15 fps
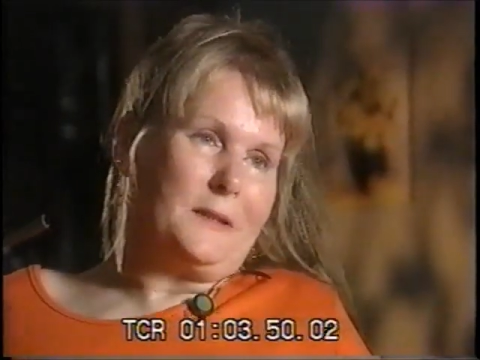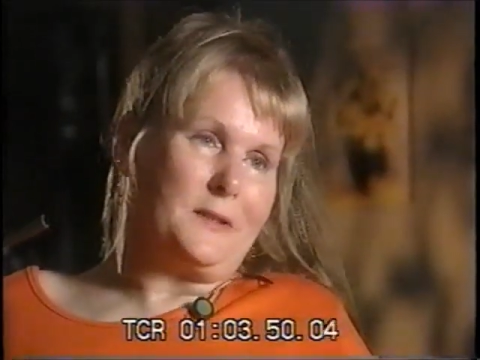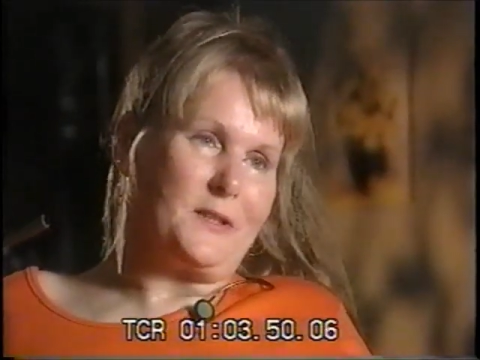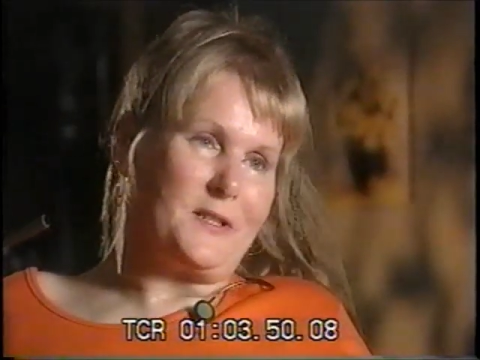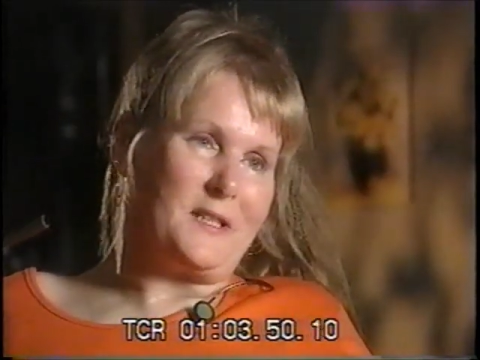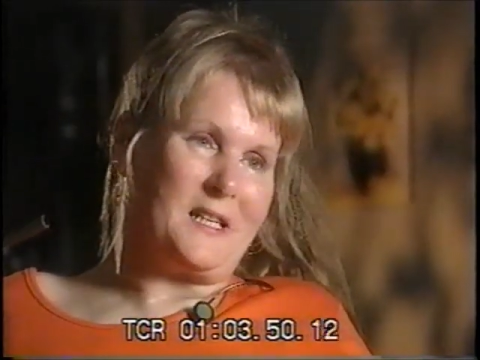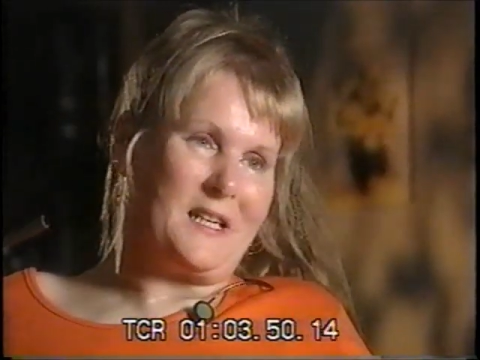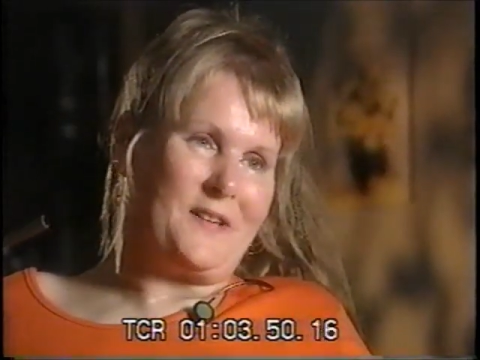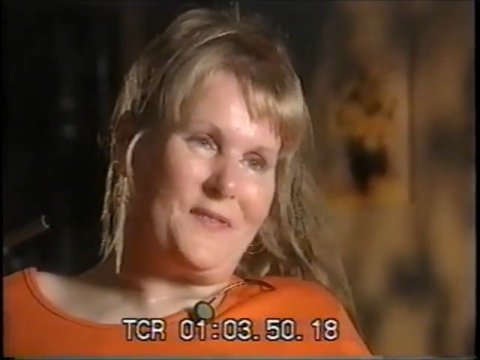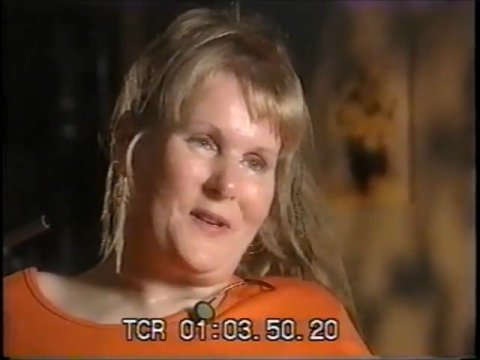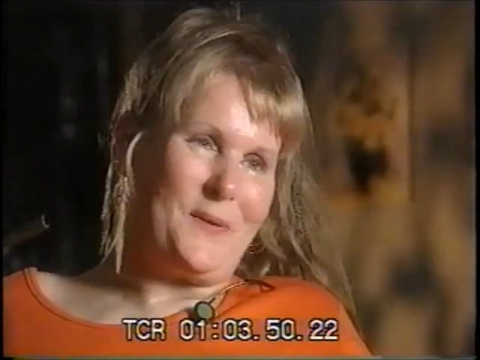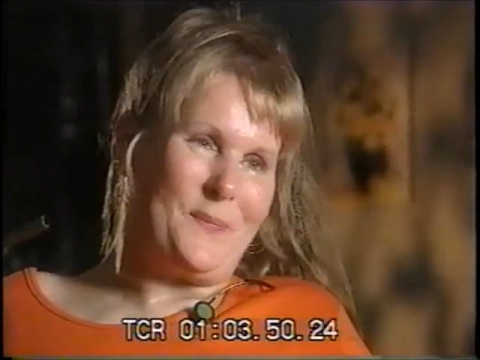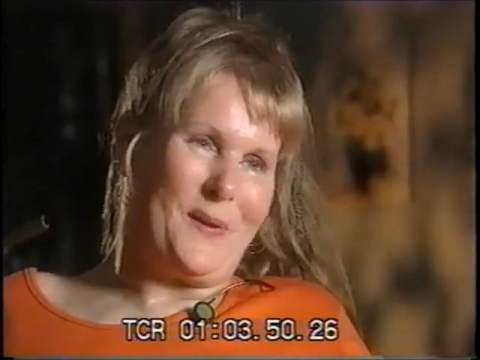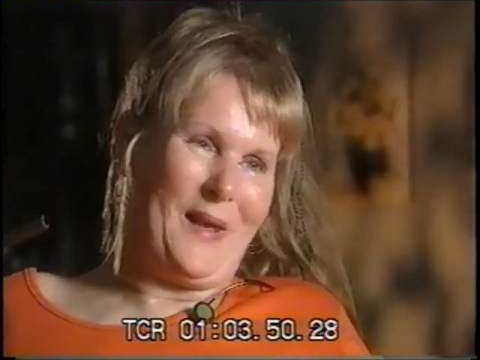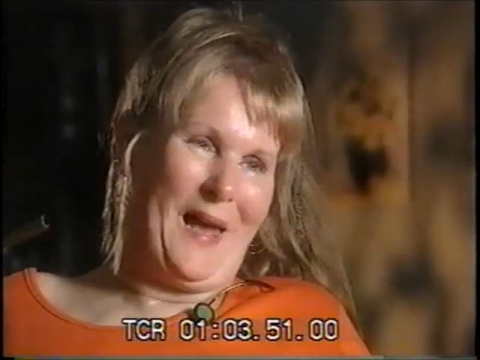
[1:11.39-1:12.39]
here's a
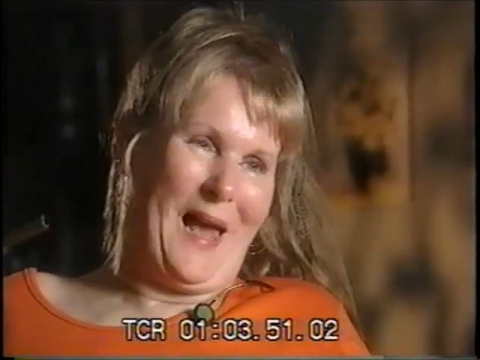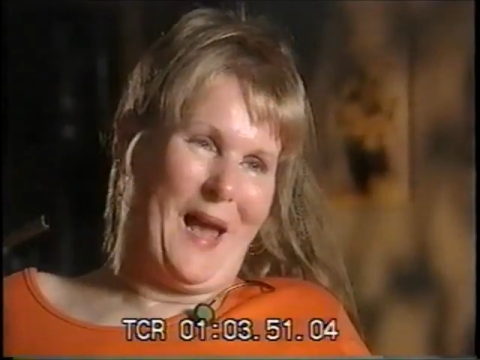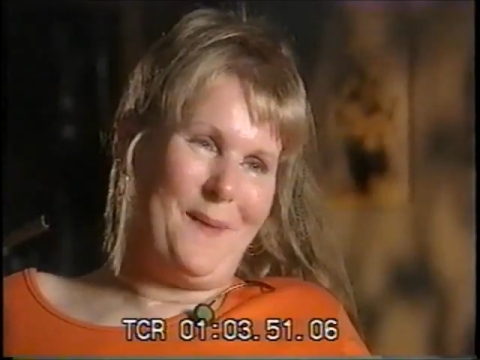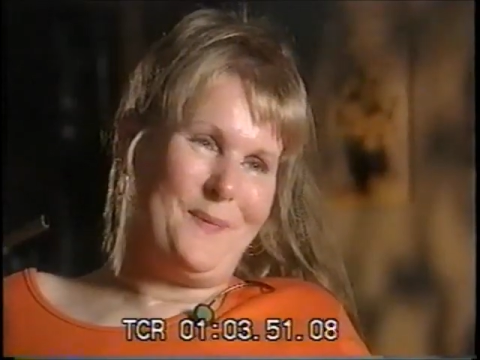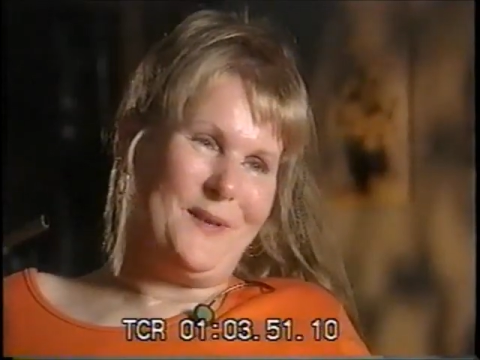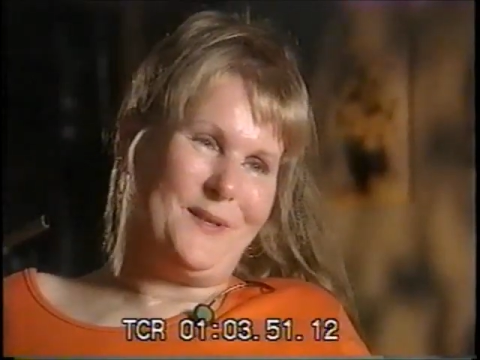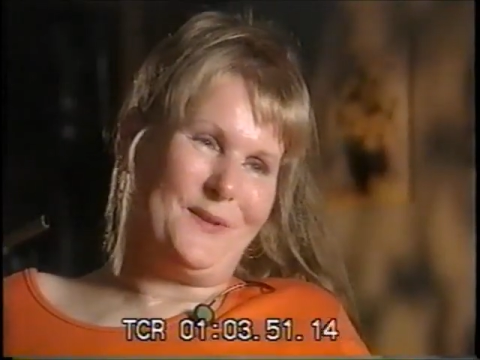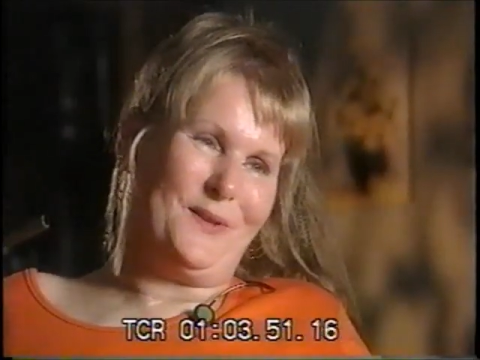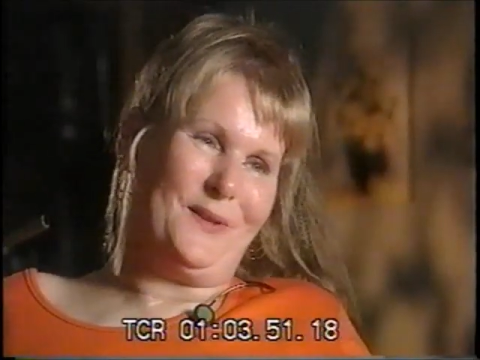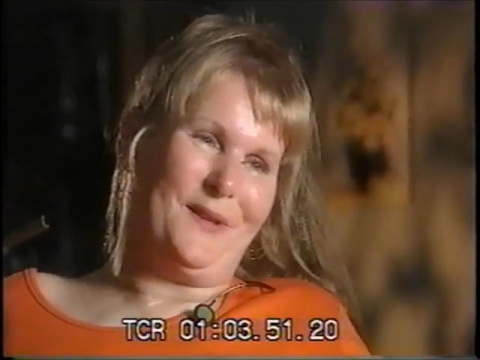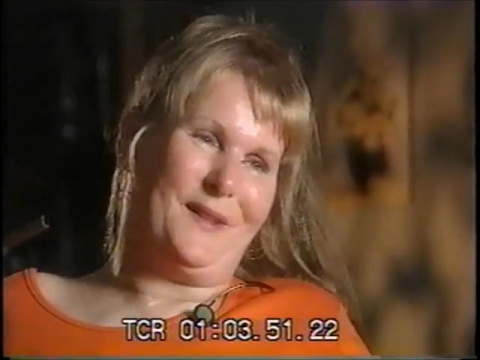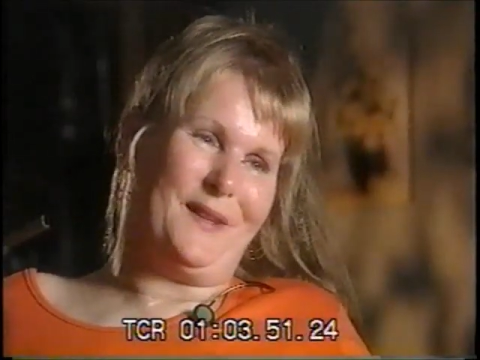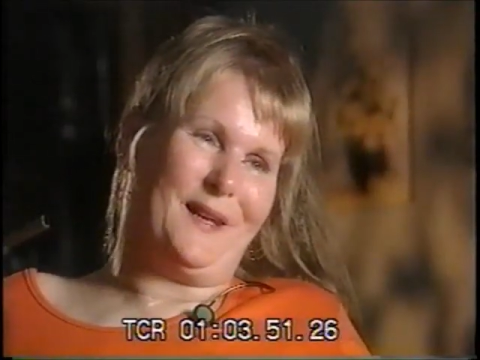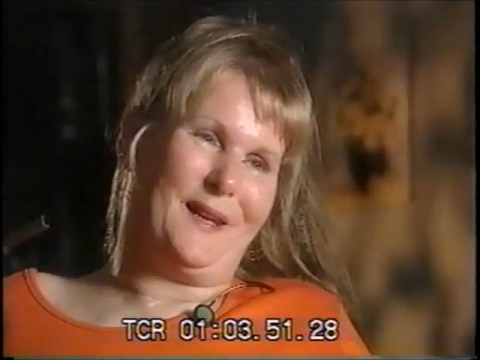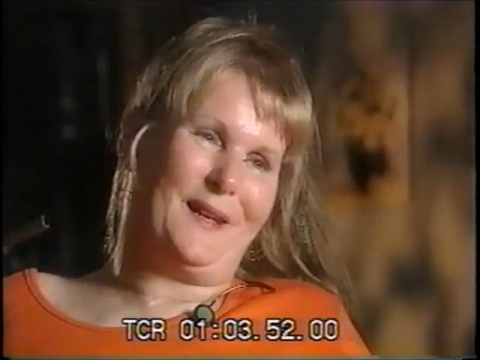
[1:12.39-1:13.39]
TV, be happy
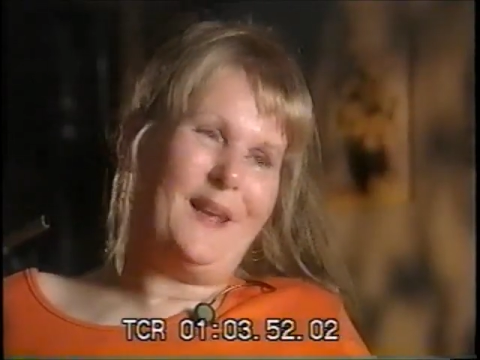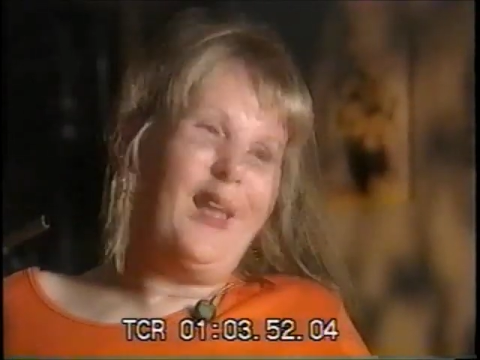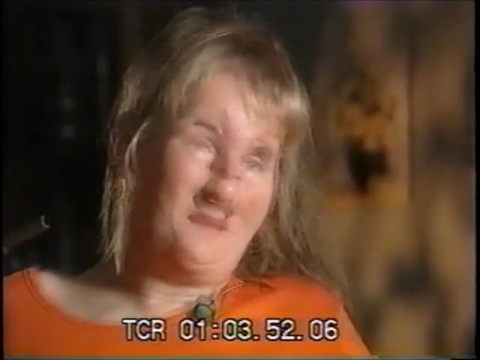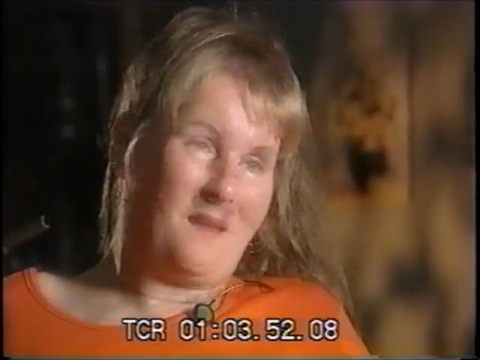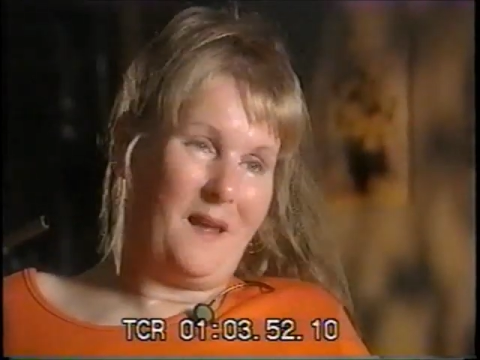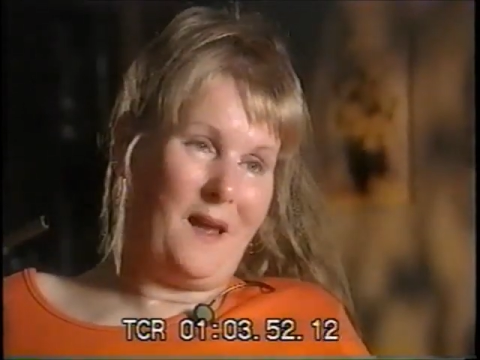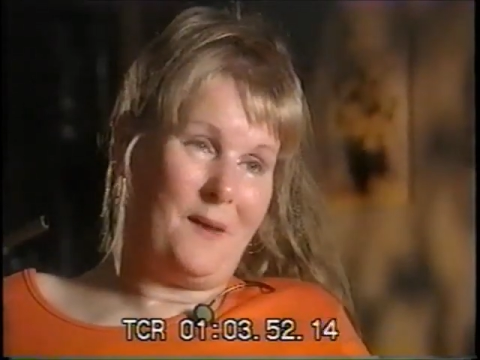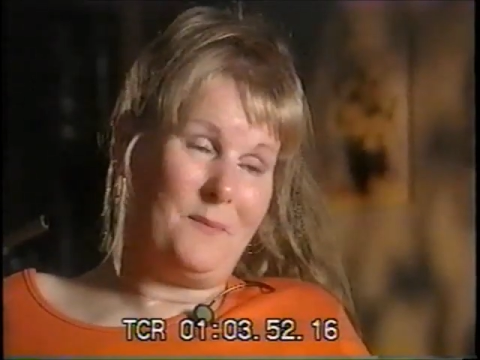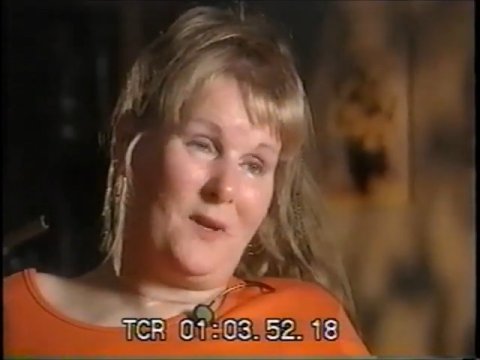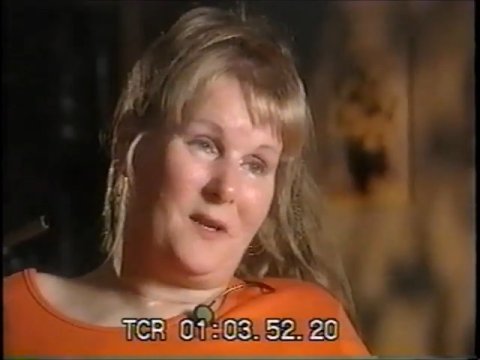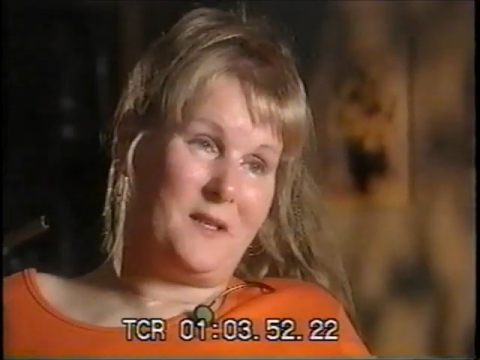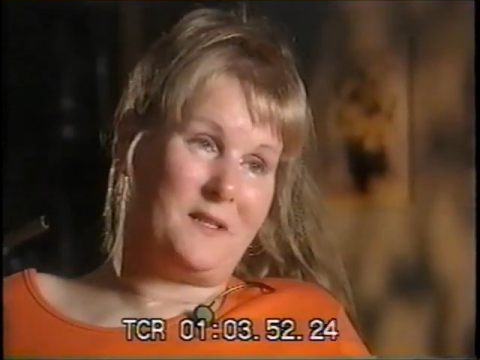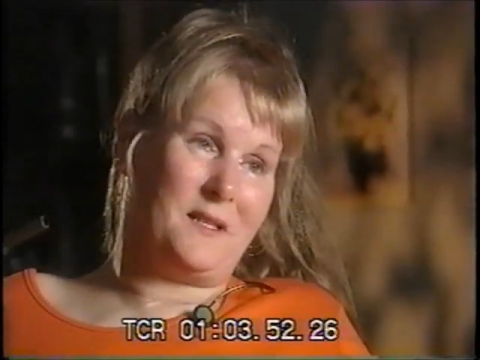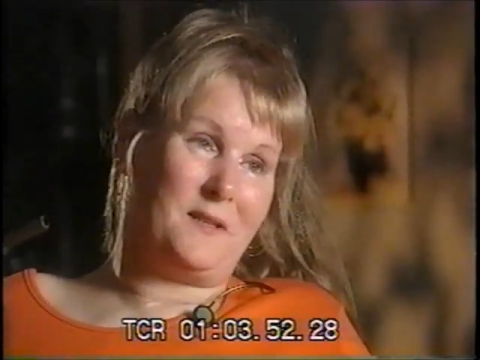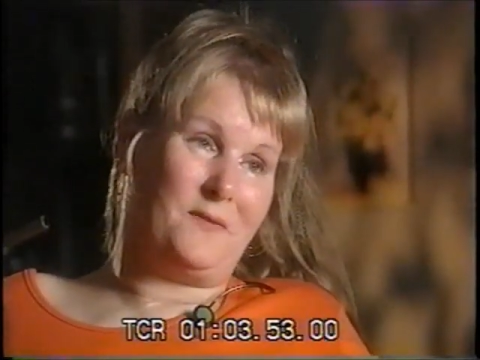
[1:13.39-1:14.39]
sort of thing. I'm
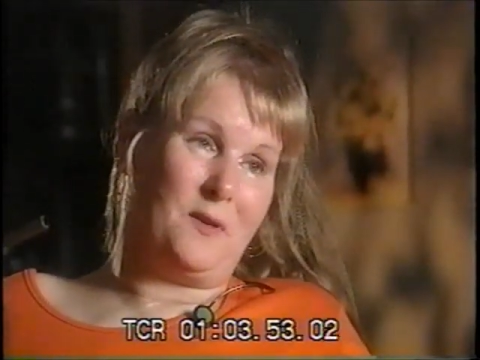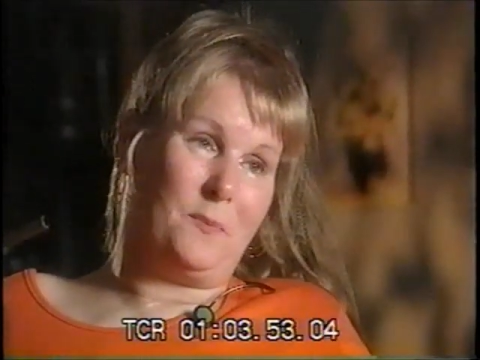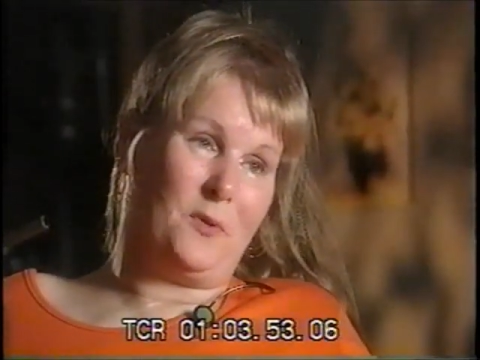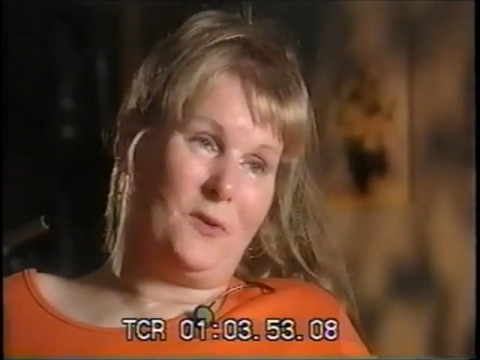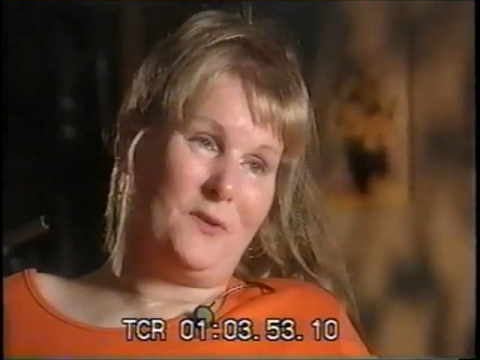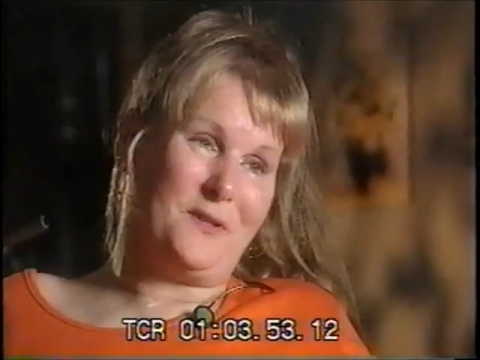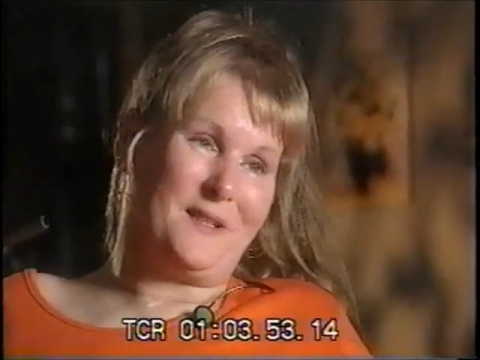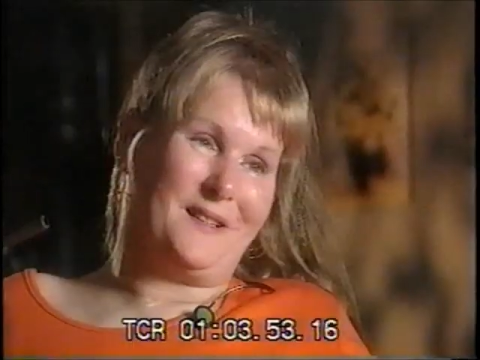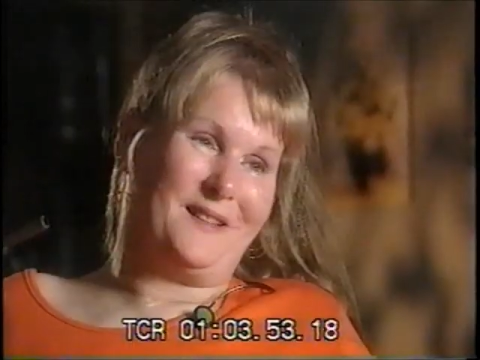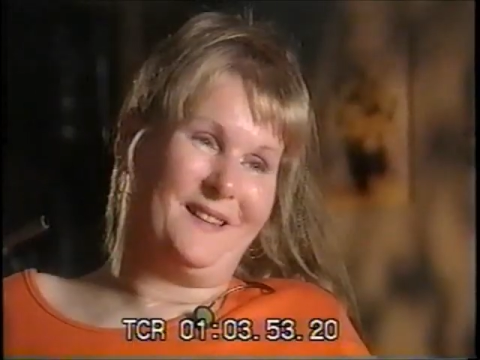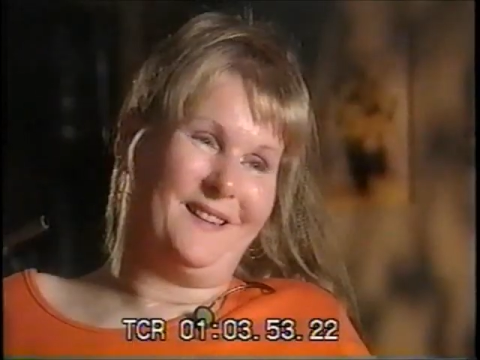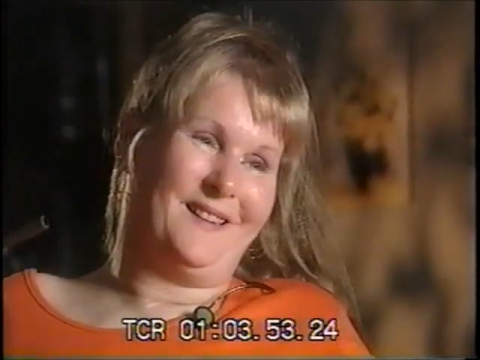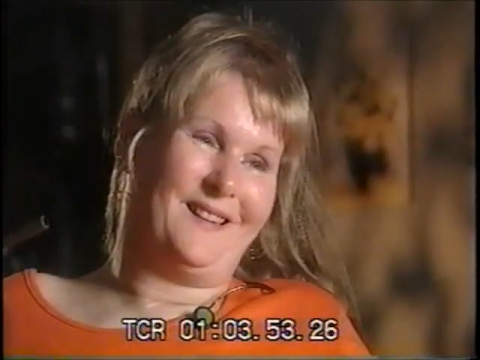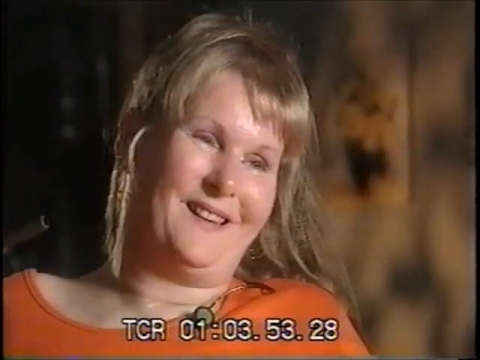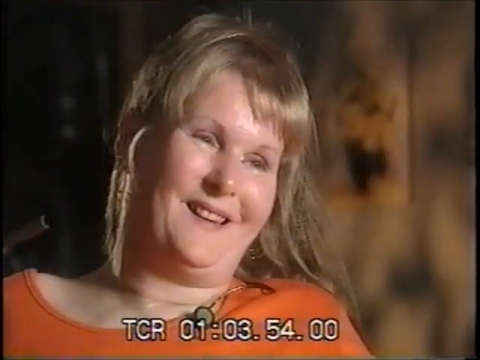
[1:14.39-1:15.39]
not a TV person.